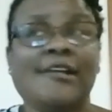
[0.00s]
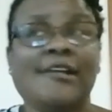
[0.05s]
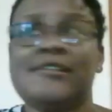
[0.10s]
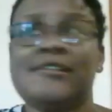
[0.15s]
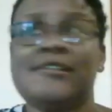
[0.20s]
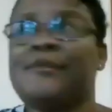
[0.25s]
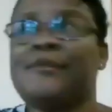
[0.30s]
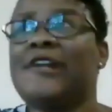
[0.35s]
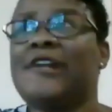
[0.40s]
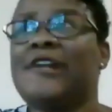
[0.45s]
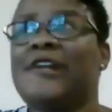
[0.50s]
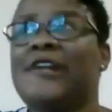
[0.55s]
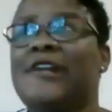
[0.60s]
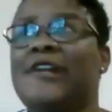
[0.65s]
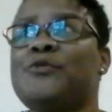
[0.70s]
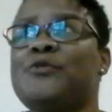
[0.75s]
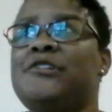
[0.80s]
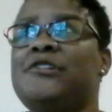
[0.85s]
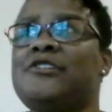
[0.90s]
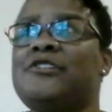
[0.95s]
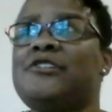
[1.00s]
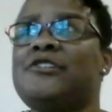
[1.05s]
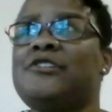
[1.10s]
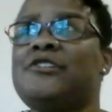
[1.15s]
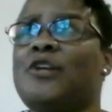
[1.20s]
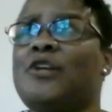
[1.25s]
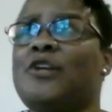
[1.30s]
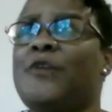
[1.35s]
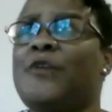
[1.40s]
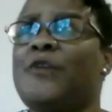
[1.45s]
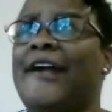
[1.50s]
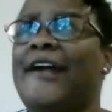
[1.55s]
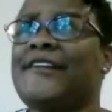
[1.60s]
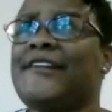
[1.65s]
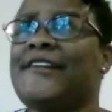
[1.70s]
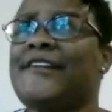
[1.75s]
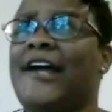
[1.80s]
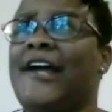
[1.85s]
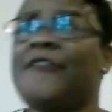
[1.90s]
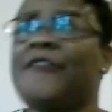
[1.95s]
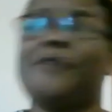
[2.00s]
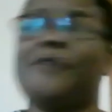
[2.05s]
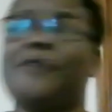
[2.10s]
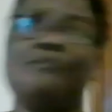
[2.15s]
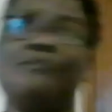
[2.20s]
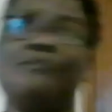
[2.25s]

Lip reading: Sometimes we used to joke we had to have a